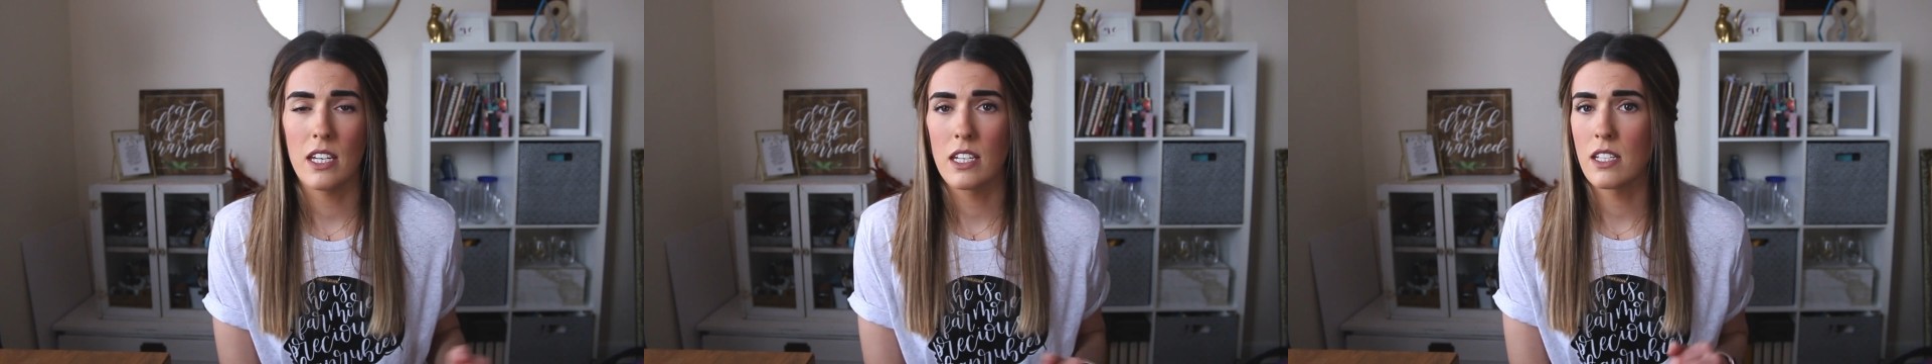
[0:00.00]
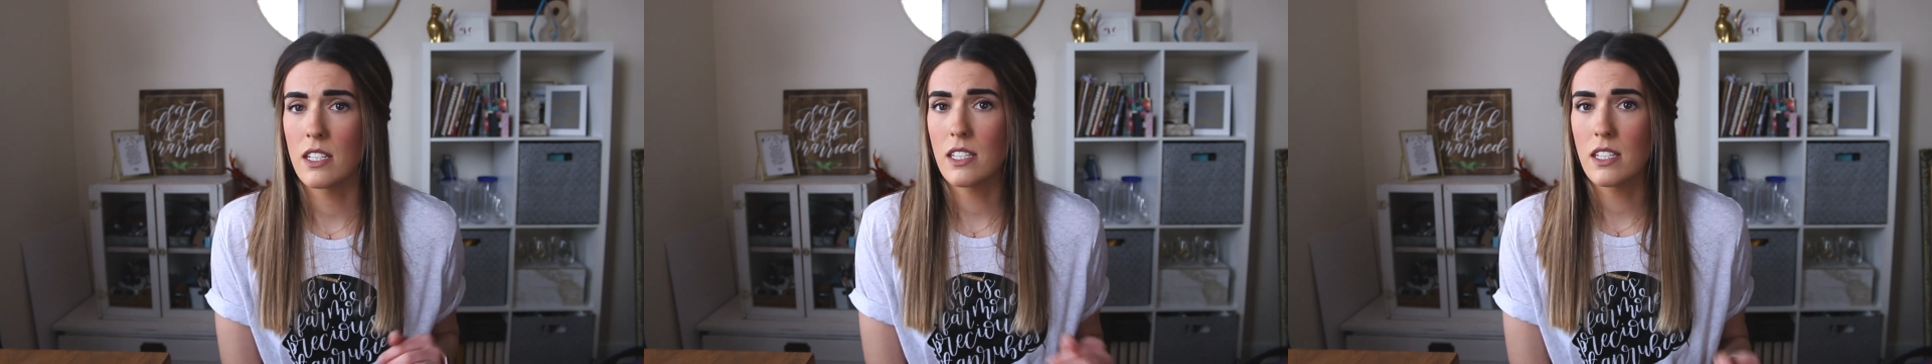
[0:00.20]

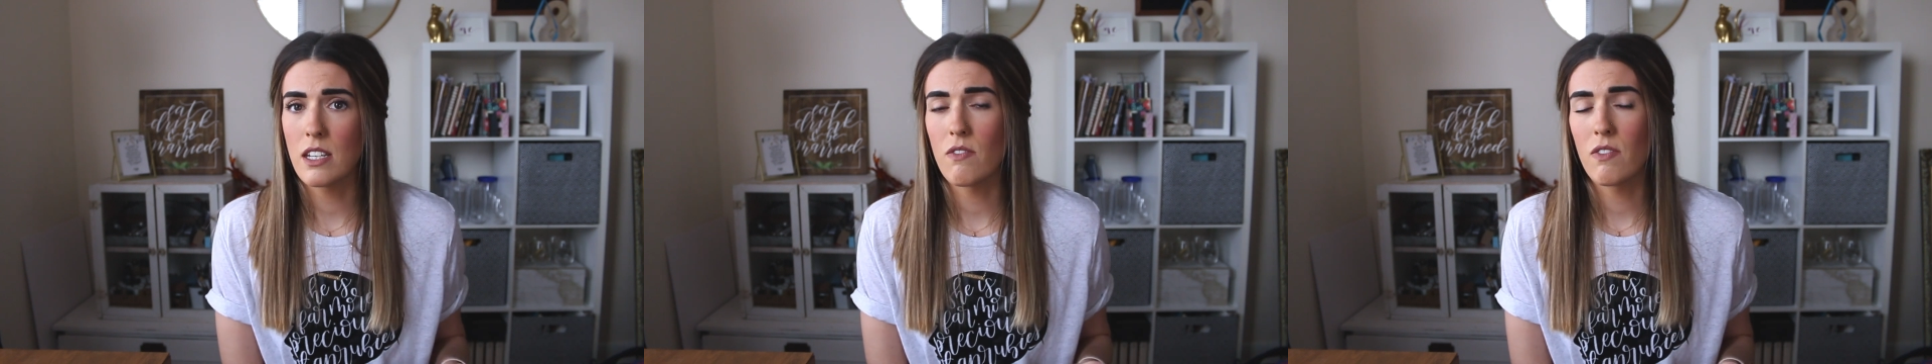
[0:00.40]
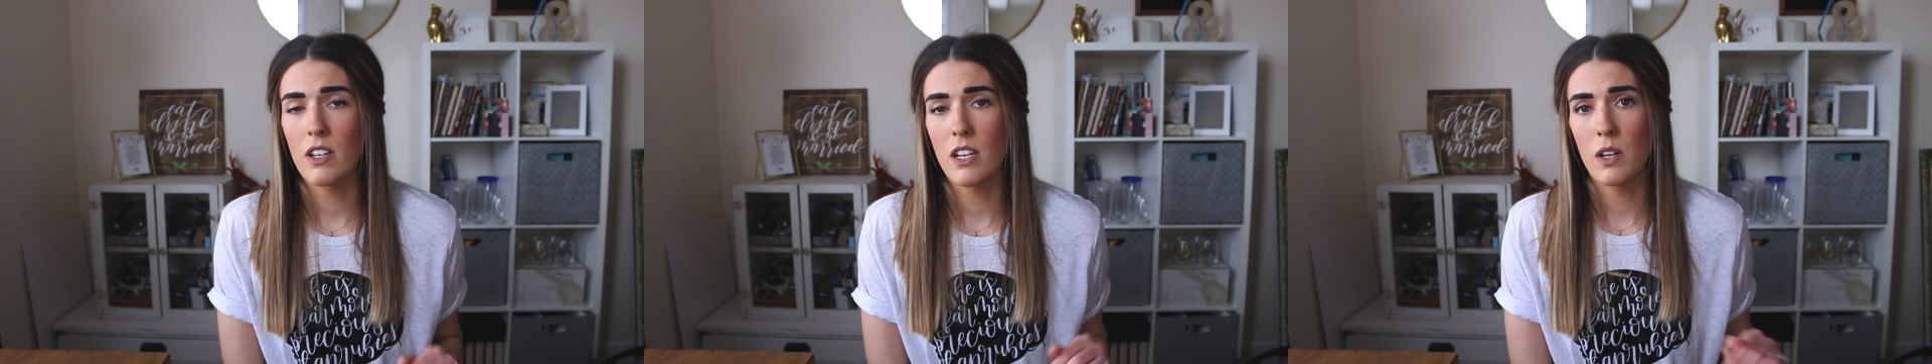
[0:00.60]
and
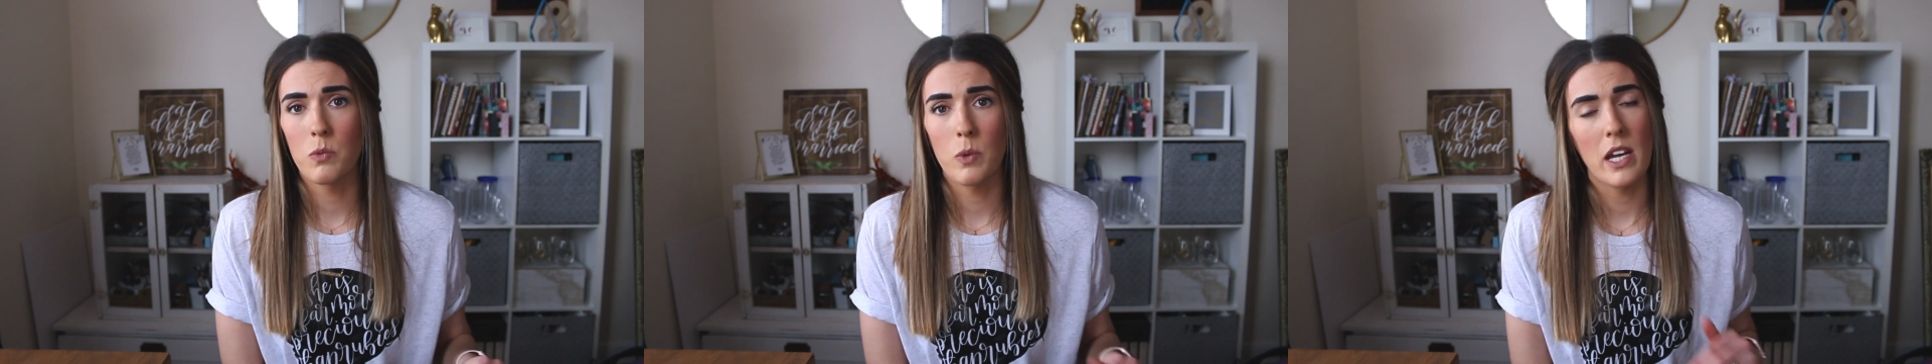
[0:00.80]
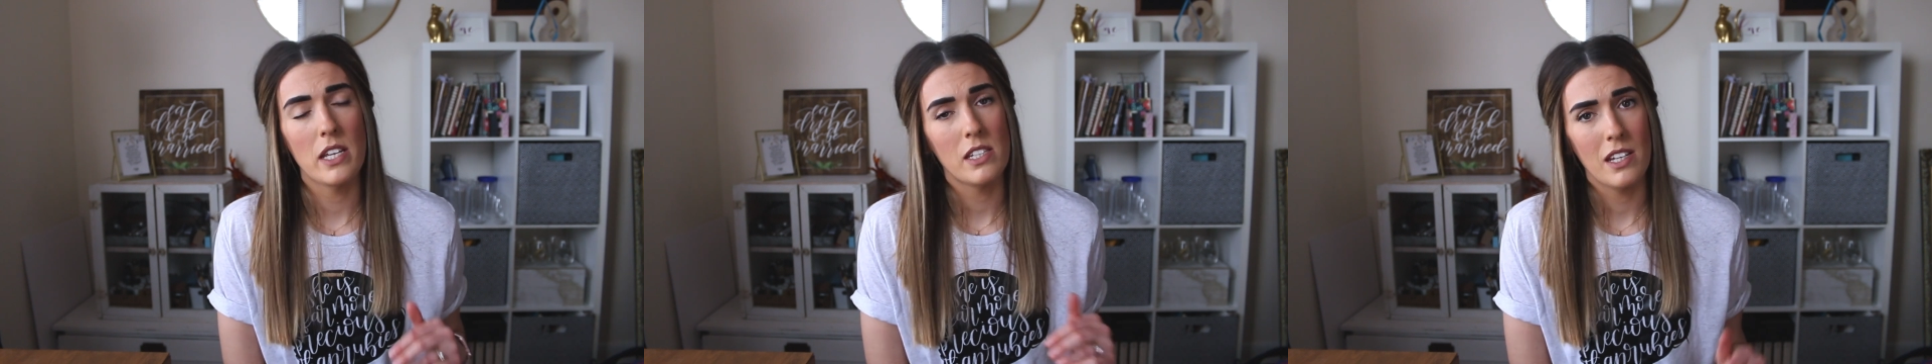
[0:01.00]
Stephen
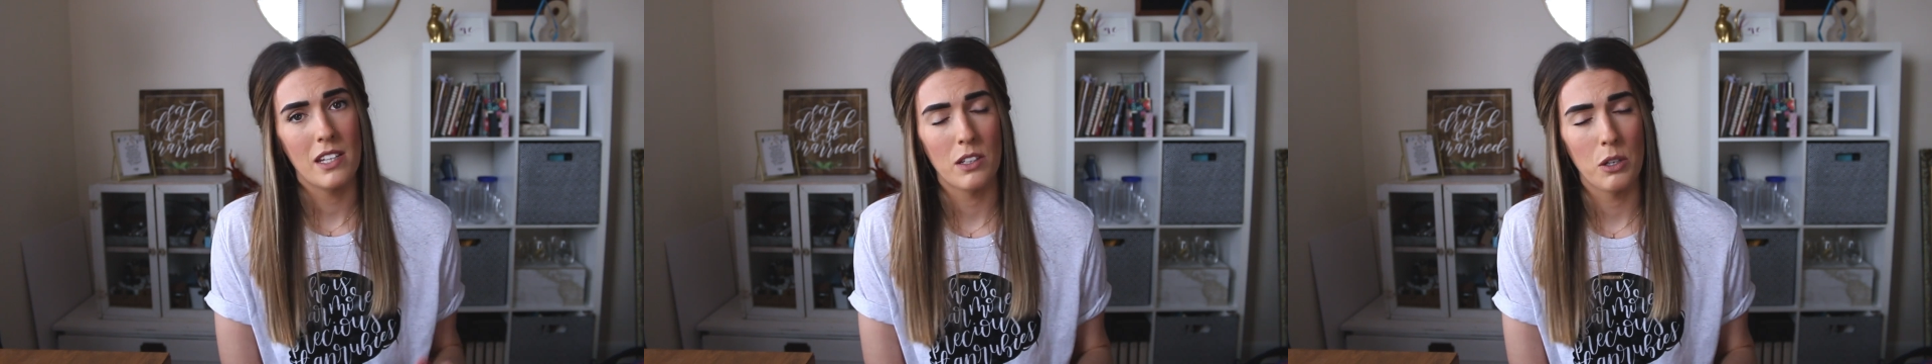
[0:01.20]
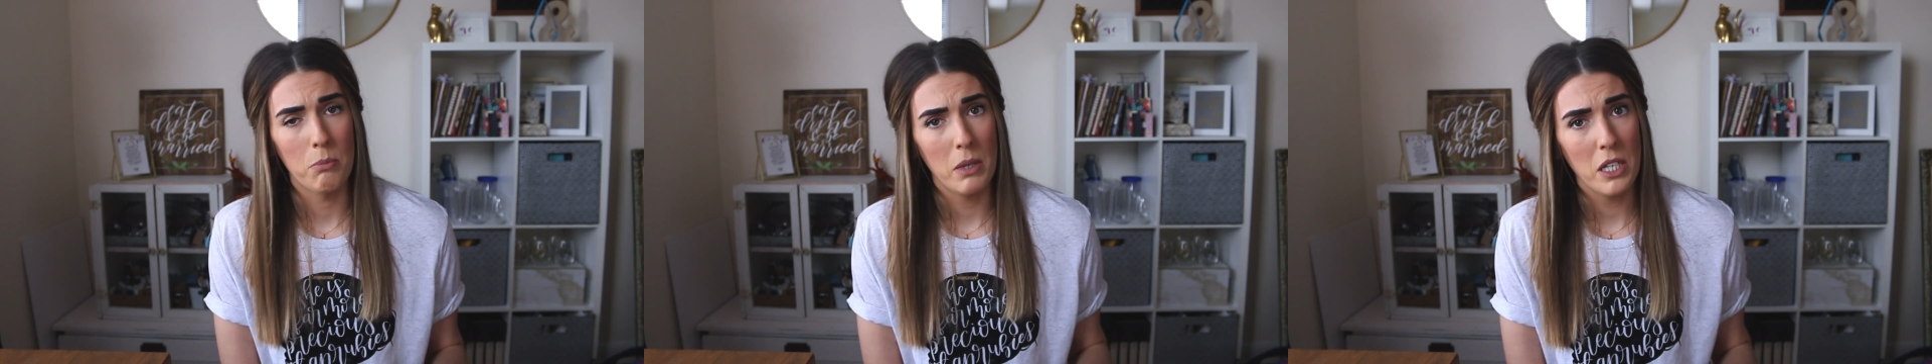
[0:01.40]
and Wes and their